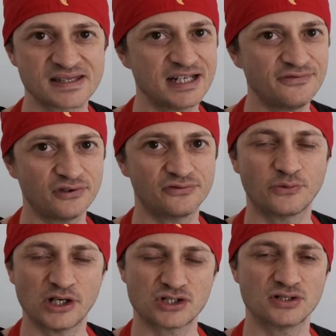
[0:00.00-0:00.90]
And if you have
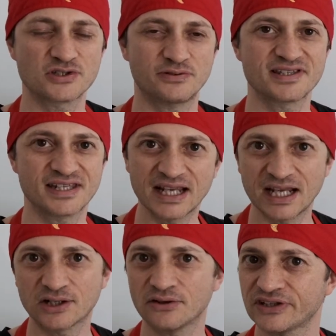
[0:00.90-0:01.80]
questions, once
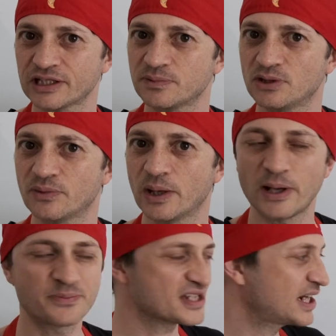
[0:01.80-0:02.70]
again, contact me on my
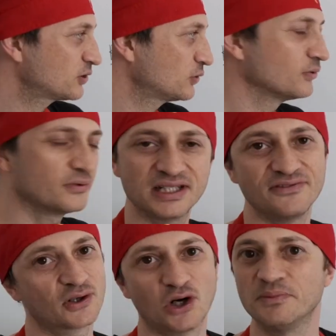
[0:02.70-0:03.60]
website or leave a
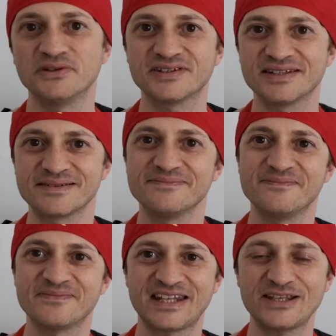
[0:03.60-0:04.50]
comment here.
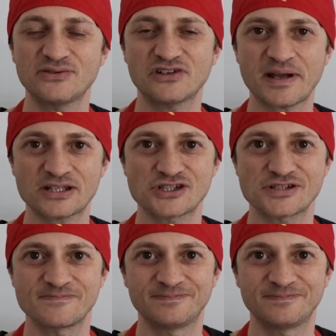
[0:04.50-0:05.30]
Thank you very much.